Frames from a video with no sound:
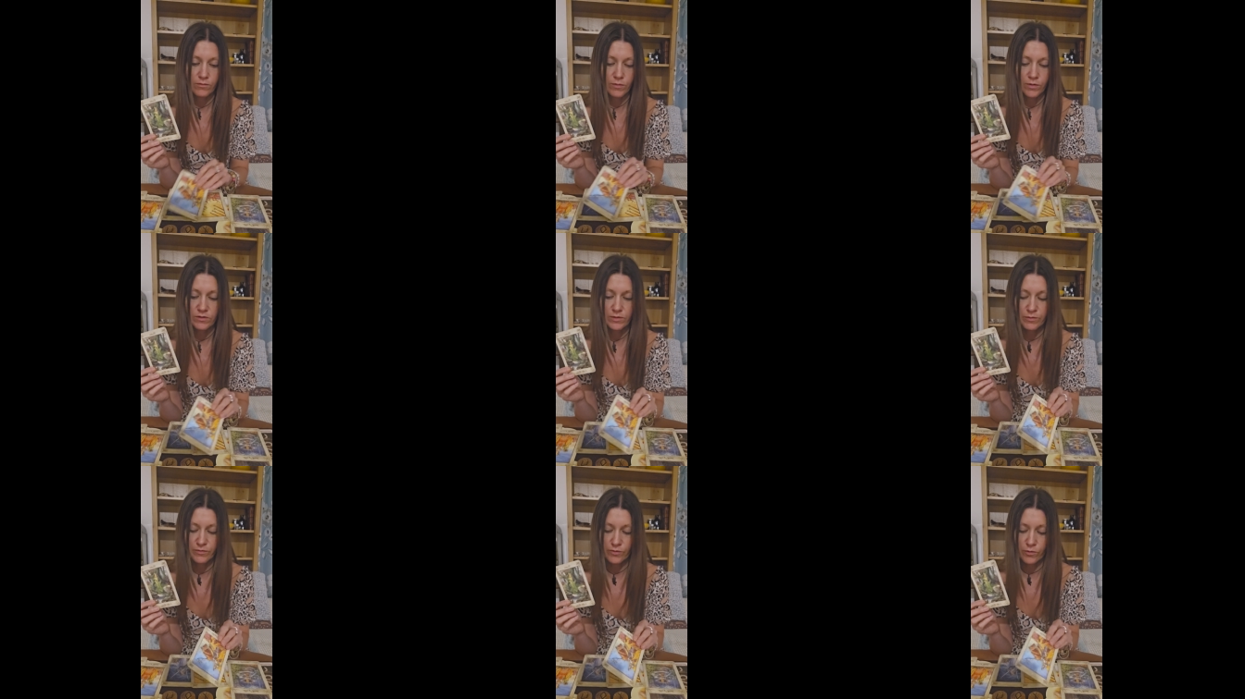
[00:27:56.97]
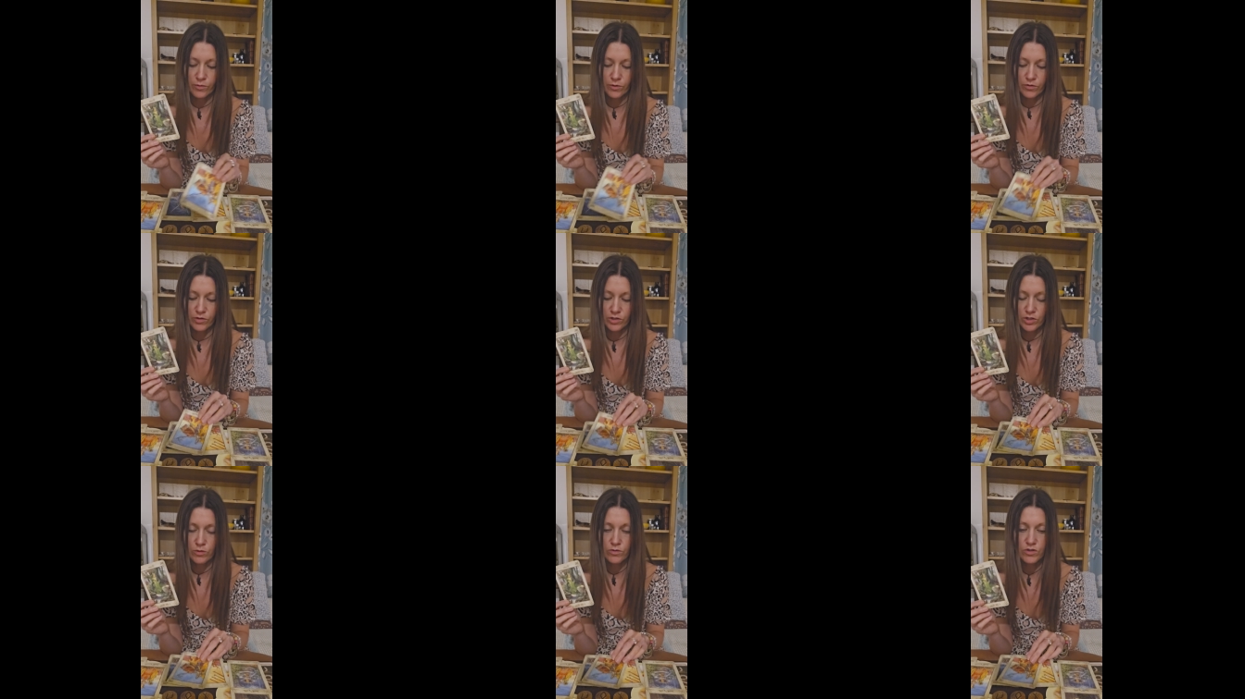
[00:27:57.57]
Where was it before? We got the
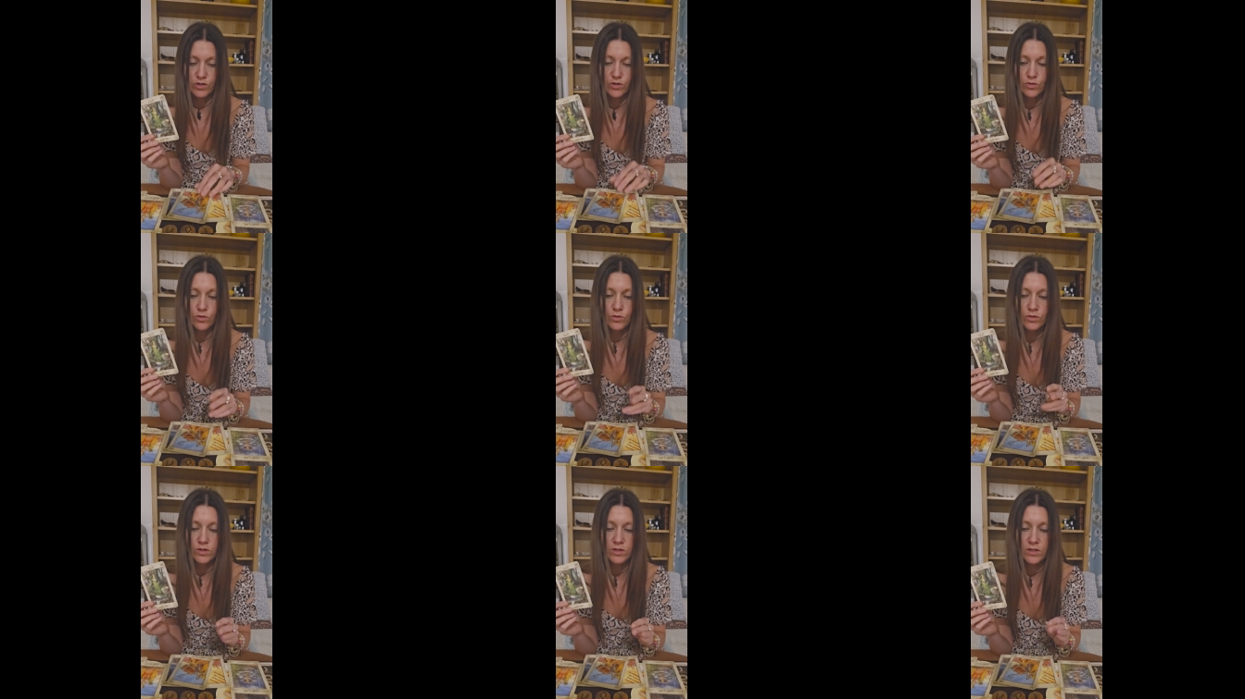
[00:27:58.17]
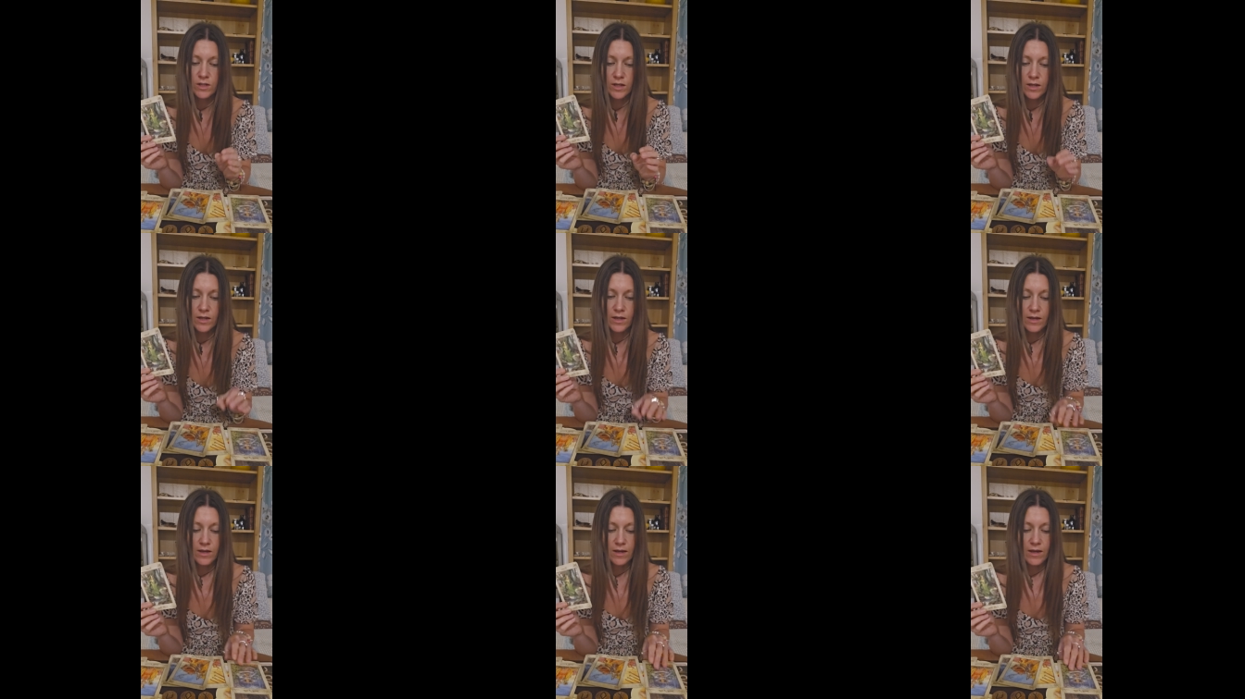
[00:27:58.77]
Two of Swords
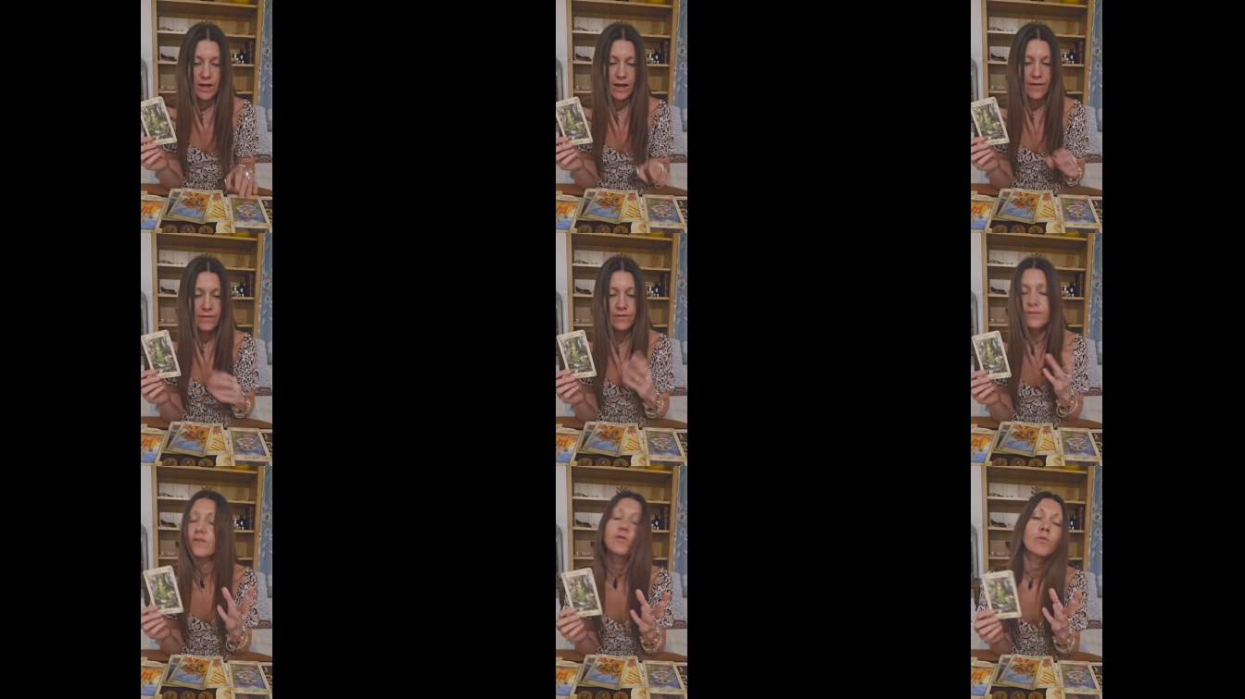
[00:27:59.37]
and